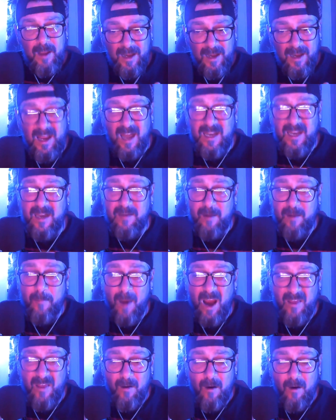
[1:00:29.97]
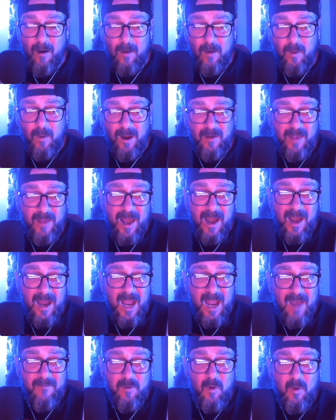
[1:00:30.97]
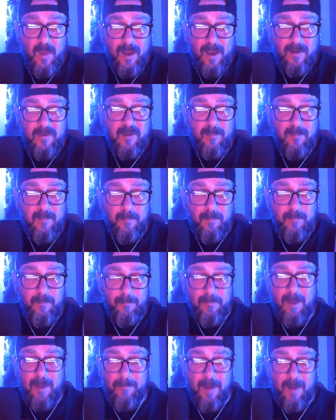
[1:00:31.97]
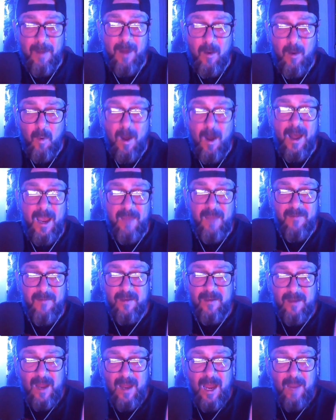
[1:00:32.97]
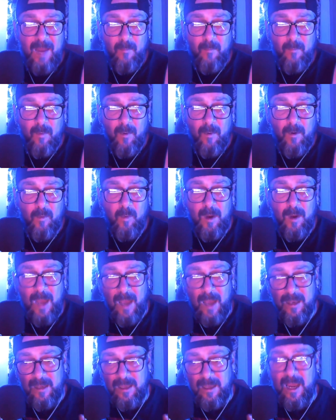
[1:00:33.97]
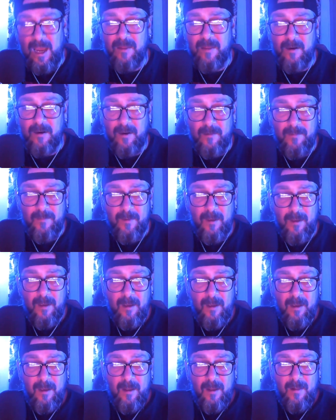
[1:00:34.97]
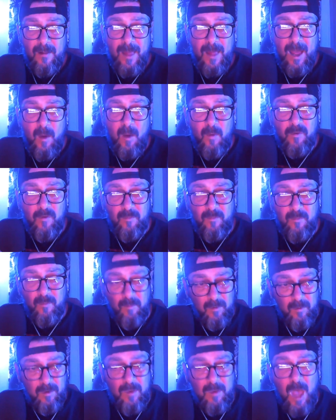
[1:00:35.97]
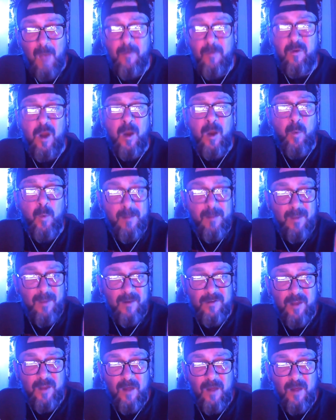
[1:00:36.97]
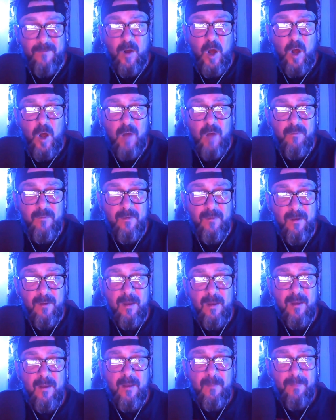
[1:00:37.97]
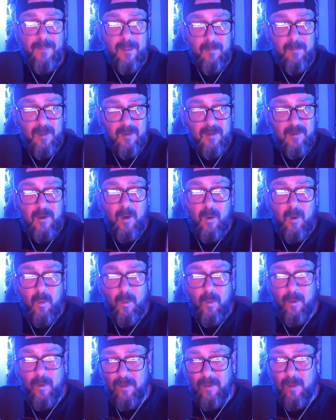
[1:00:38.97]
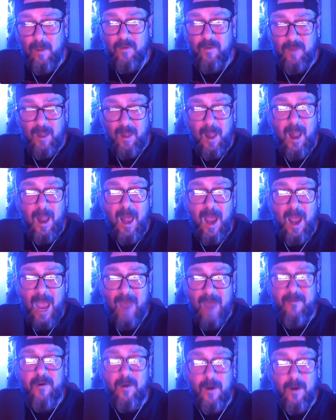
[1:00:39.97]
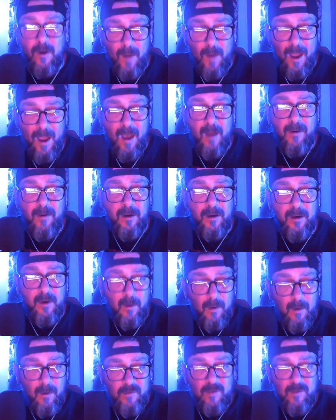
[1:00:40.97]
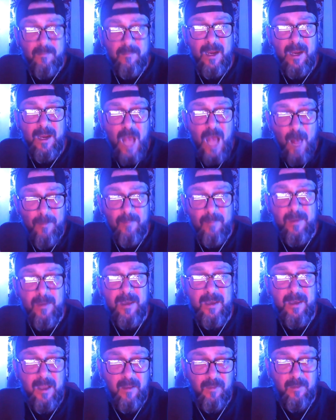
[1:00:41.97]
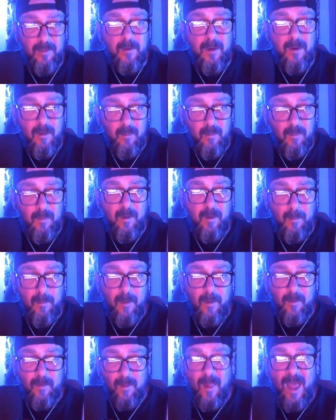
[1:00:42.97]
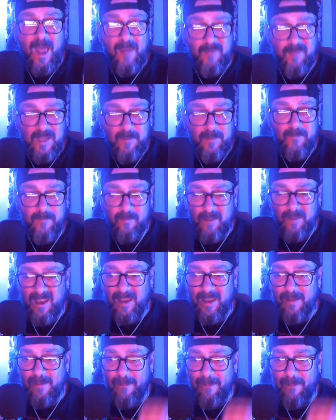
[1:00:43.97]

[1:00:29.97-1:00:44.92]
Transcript: I did it probably the hard way because I didn't have no like. But my wife at the time, when we got together, I was starting to wing myself off. So when, it was a lot, having her around, encouraging me and helping me get through it, it was it was a lifesaver for me.